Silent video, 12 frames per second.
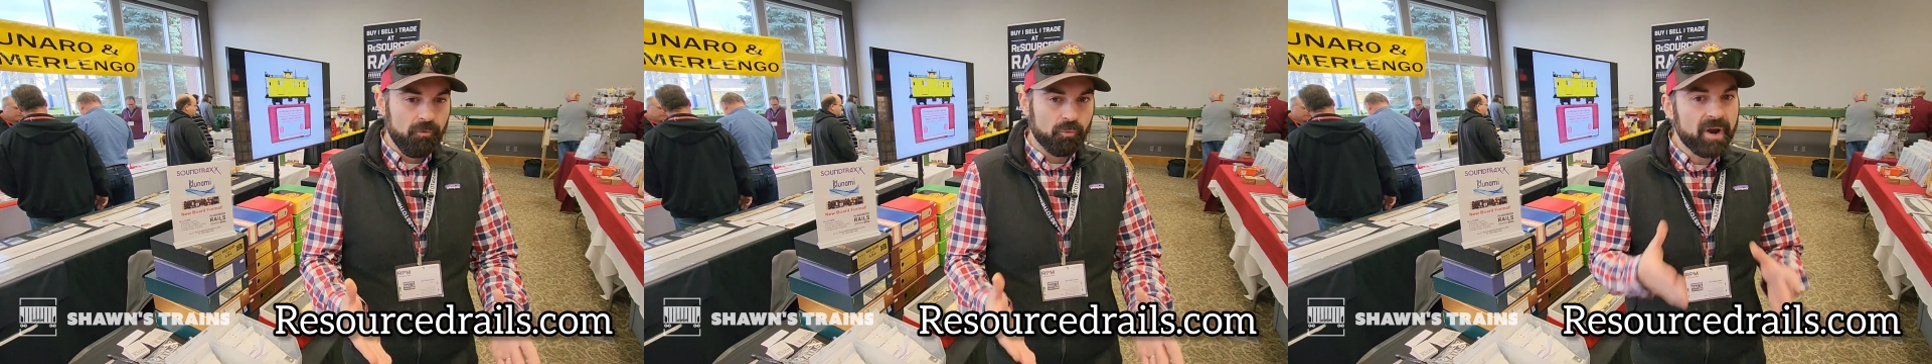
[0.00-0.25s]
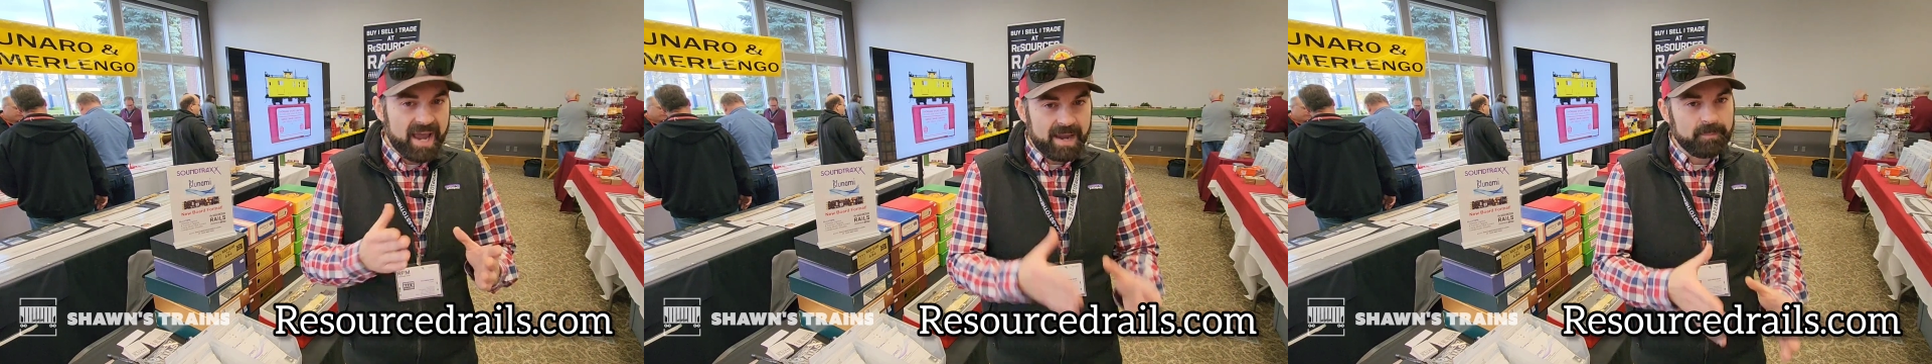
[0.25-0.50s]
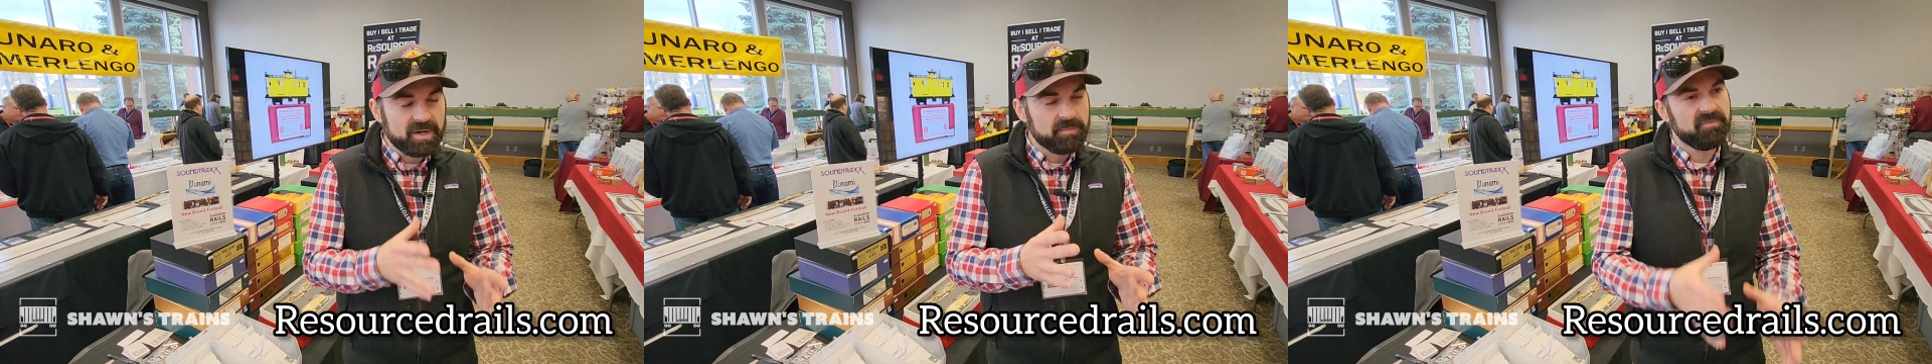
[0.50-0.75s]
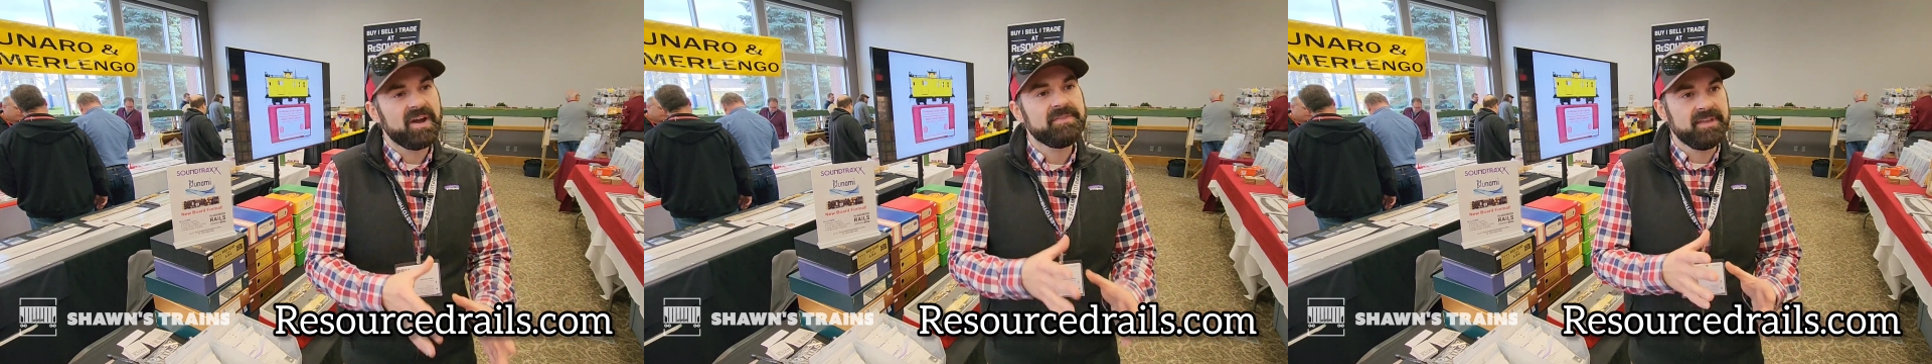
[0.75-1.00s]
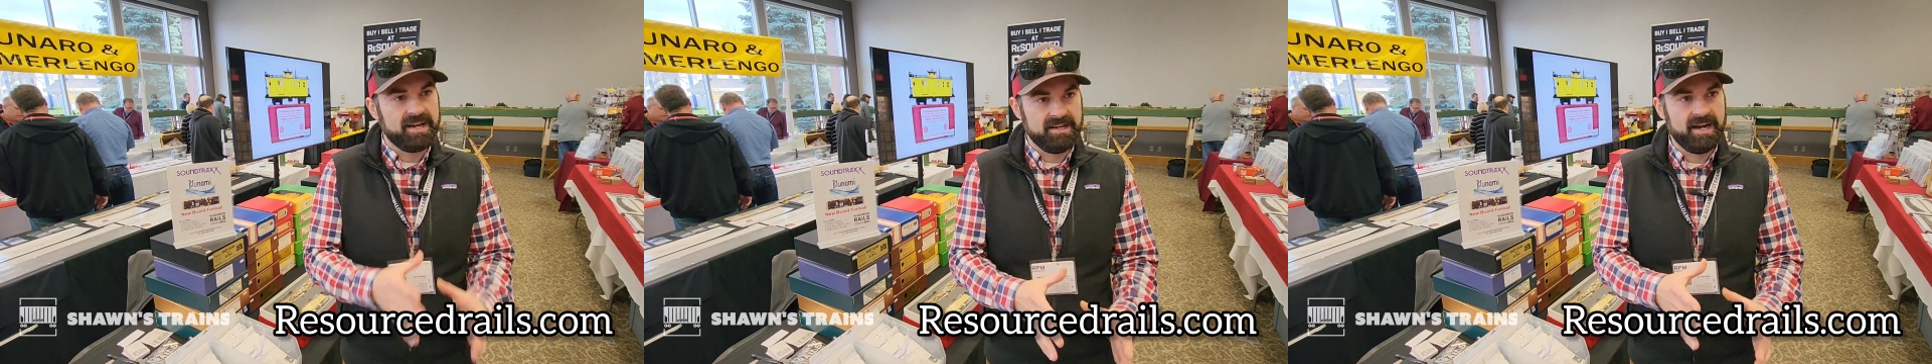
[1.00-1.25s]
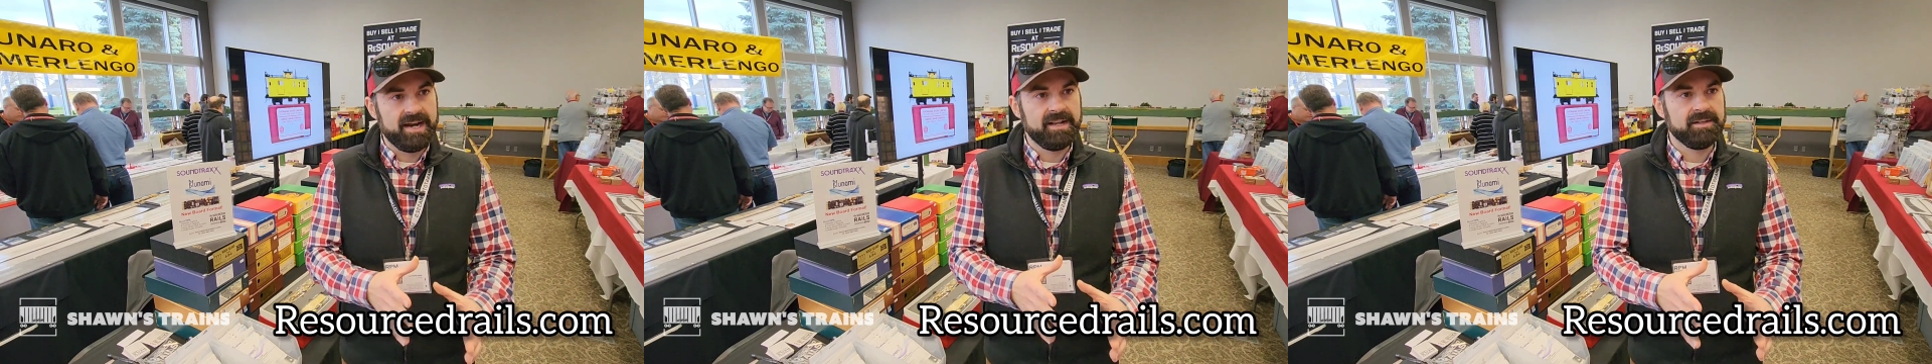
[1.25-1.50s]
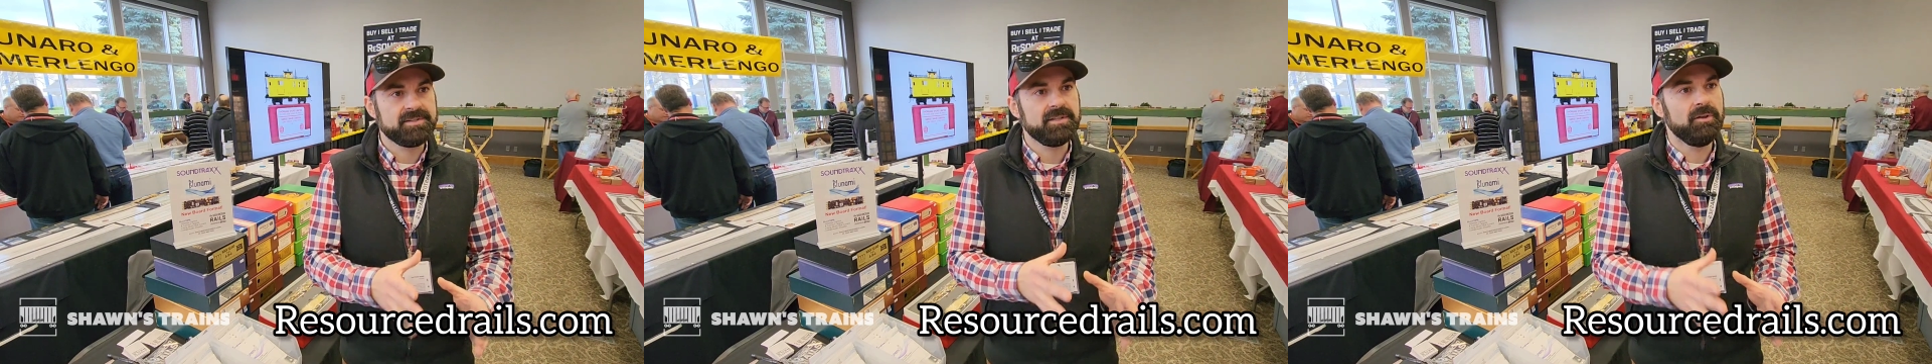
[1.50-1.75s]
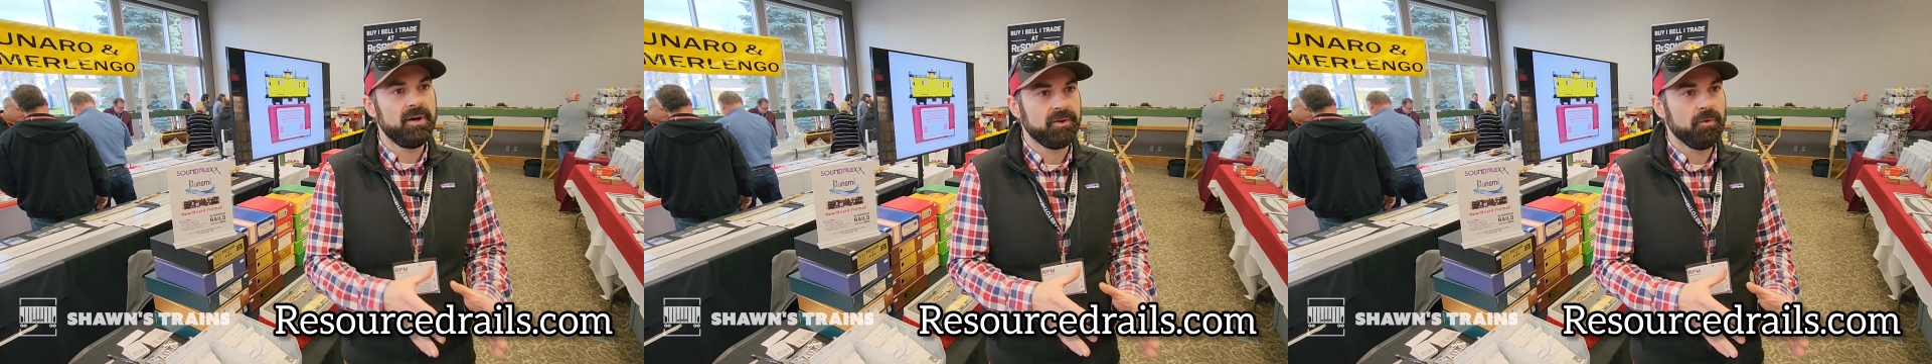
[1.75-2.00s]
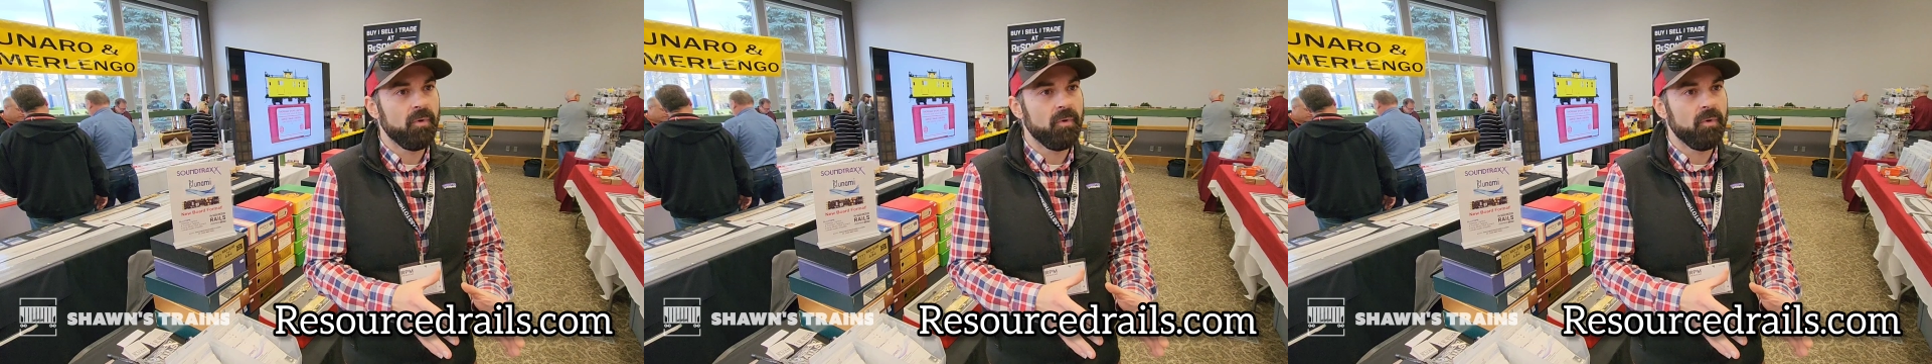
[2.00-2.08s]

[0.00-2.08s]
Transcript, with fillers: We're happy to provide that guidance along the